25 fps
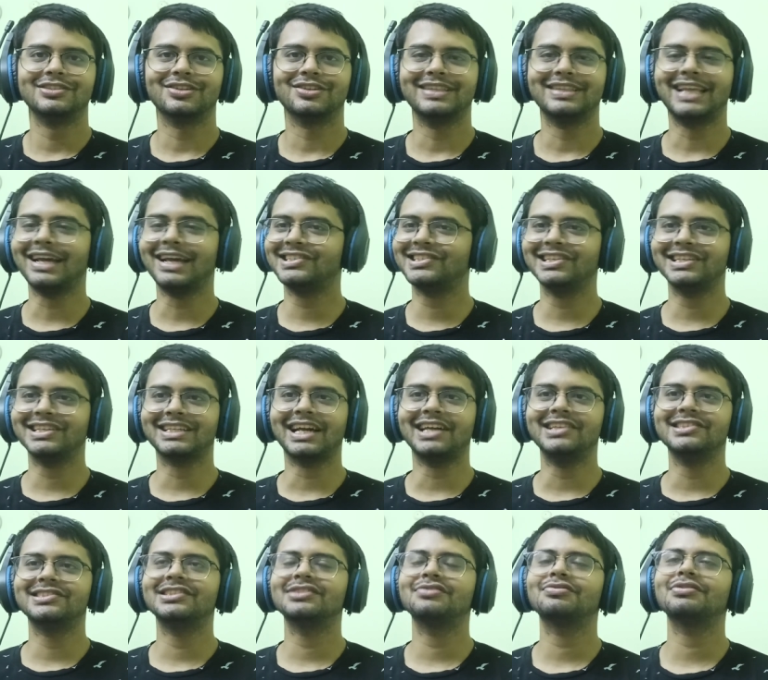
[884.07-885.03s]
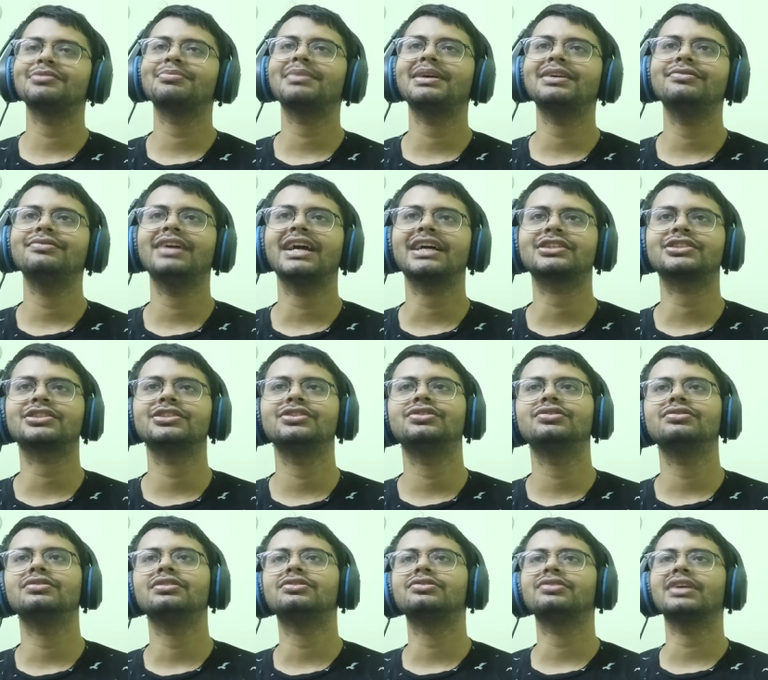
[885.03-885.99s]
so that's it guys this was my
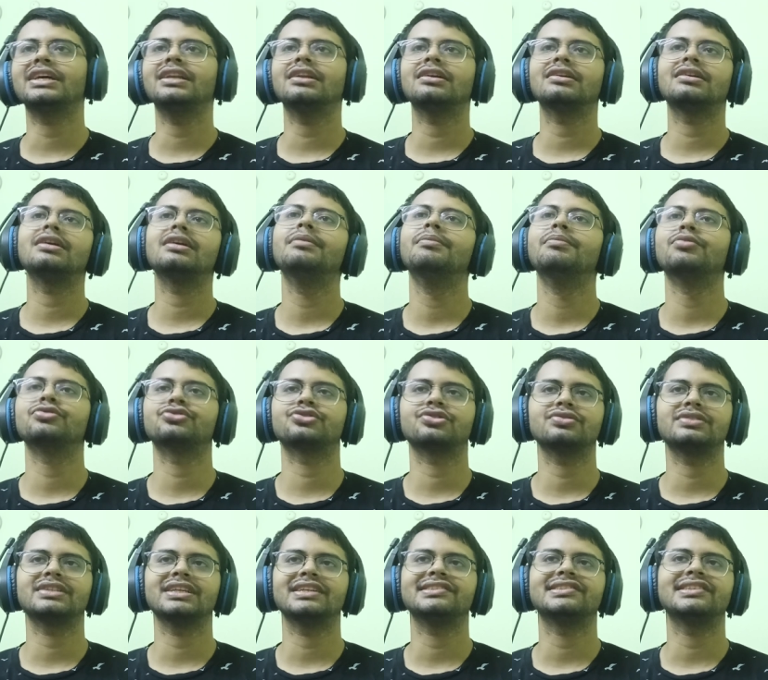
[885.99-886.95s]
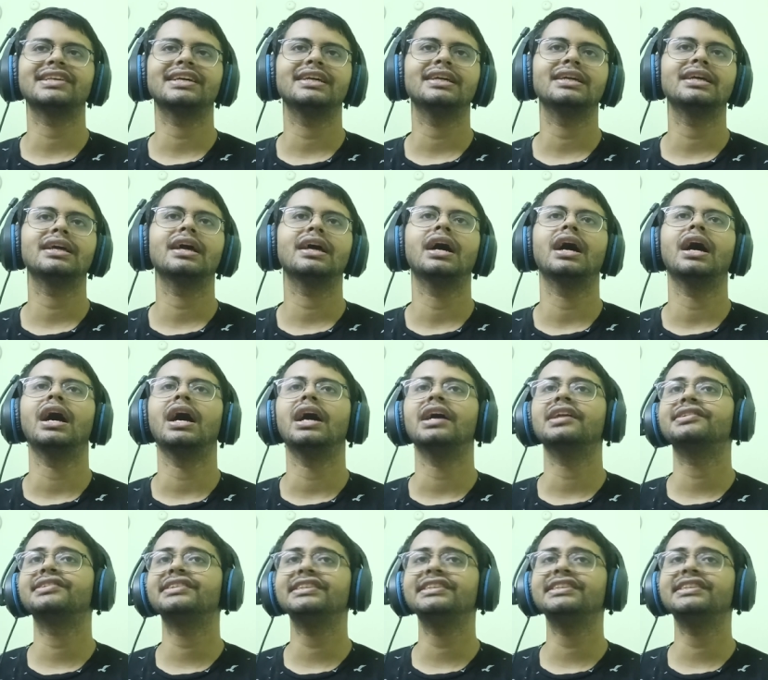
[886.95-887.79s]
reaction to the trailer mushoku tensei uh,